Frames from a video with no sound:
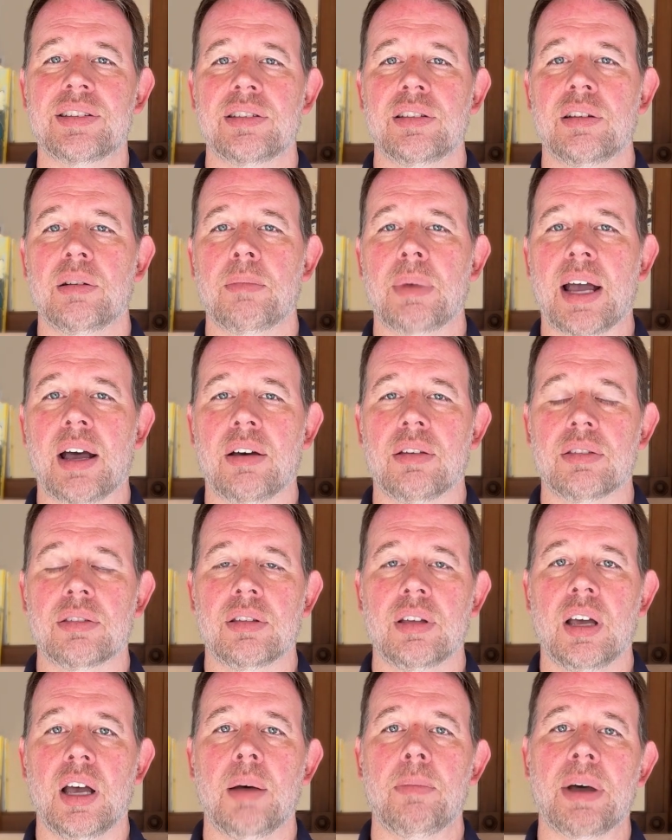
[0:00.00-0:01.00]
in their mouth
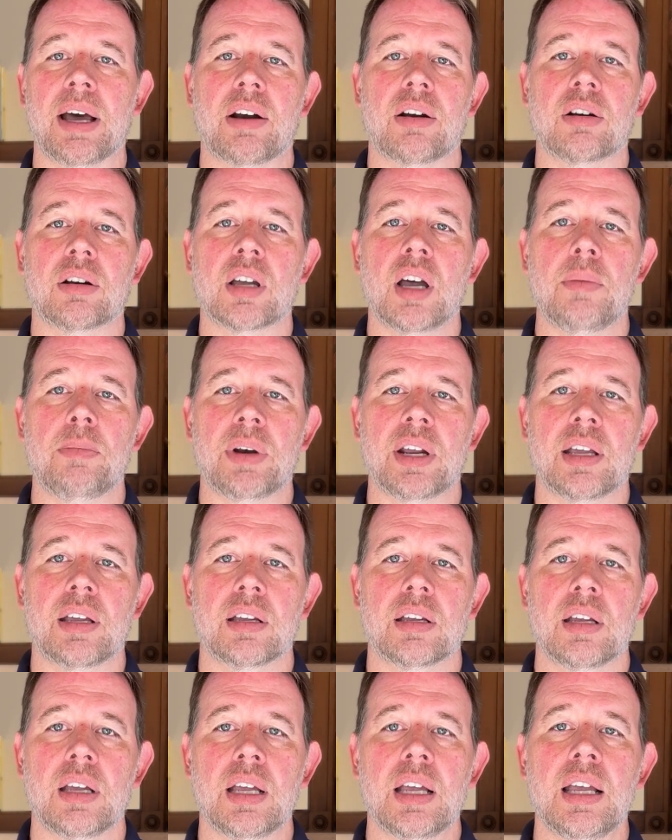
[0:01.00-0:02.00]
about our company.
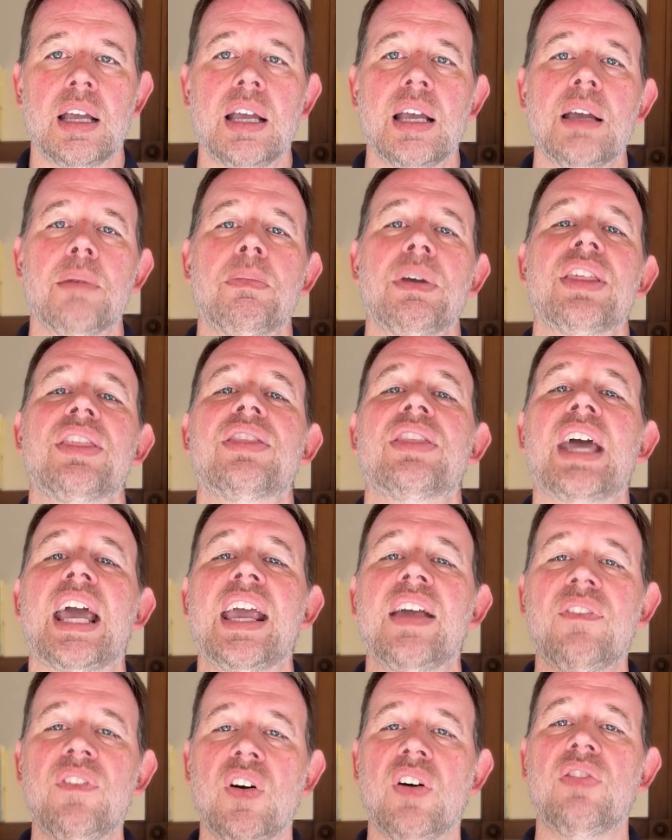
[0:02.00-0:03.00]
Be
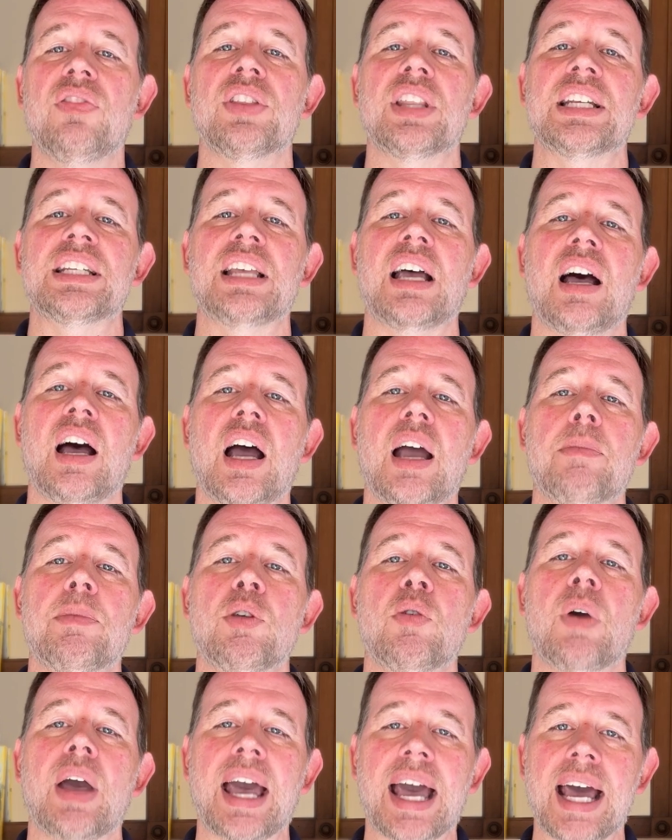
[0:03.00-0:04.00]
thankful for the time
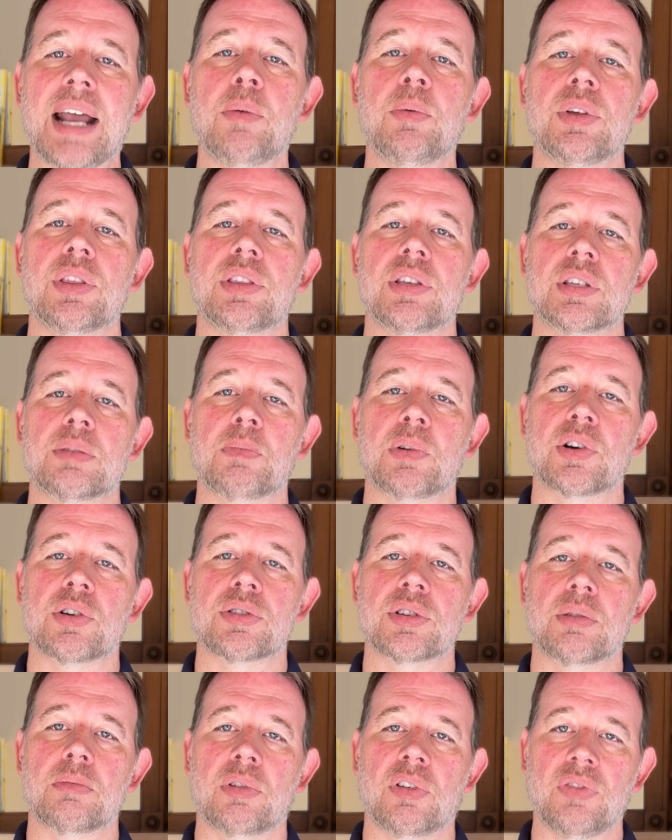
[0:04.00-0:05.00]
you had with this
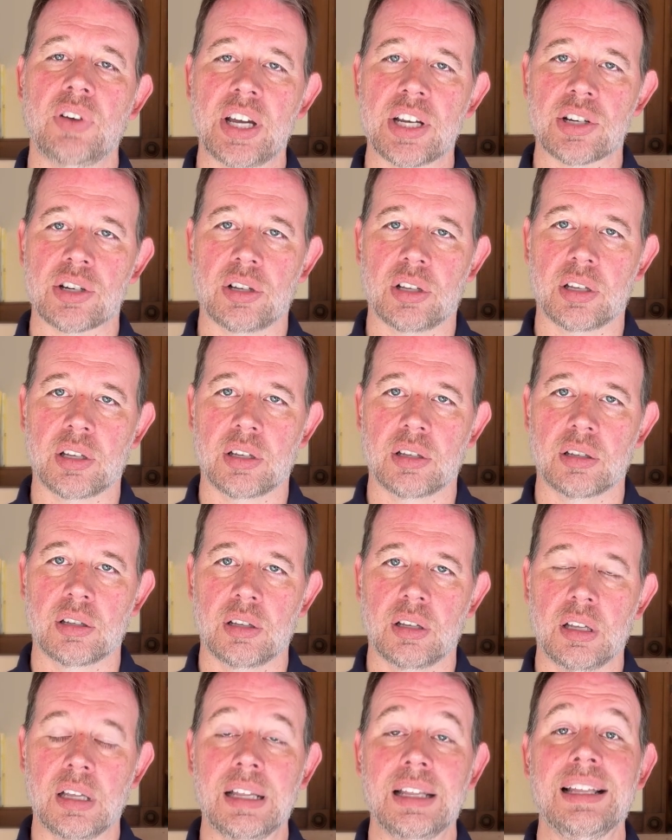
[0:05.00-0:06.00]
person professionally.
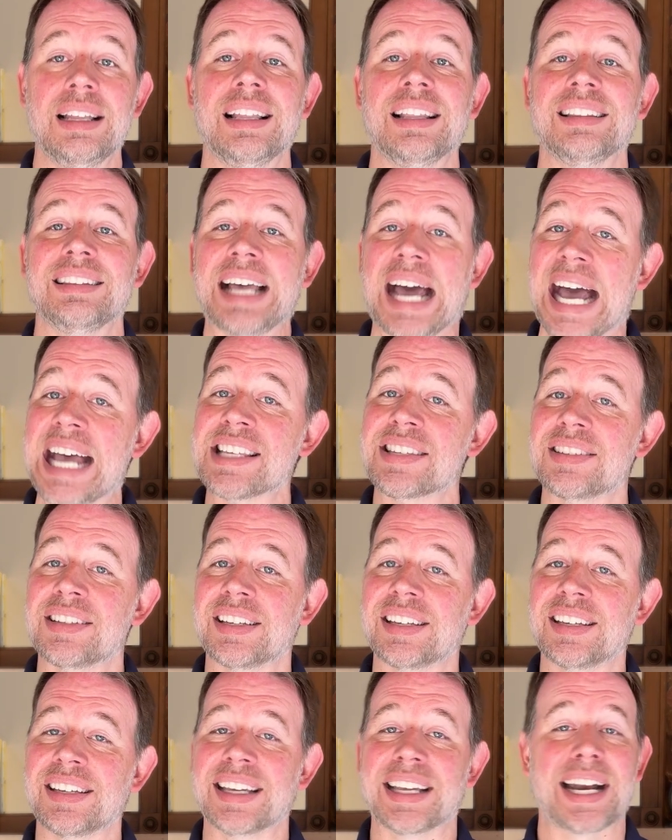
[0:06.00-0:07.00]
Lastly,
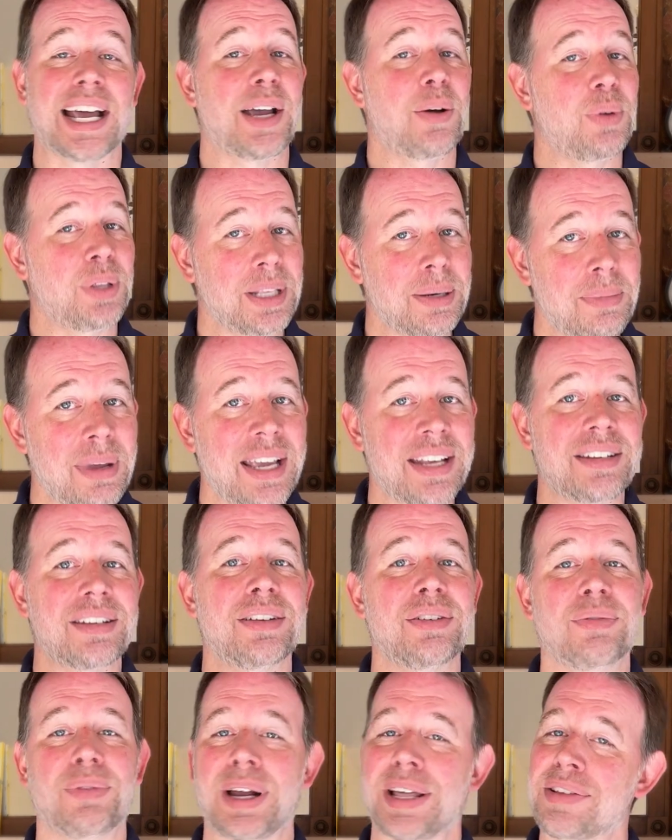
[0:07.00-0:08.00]
and I will
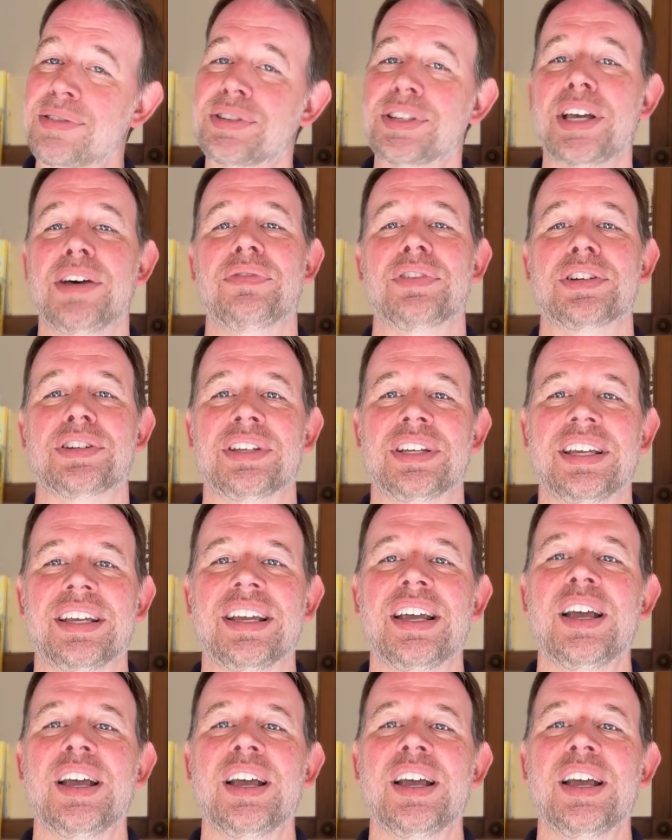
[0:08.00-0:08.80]
admit, rather selfishly,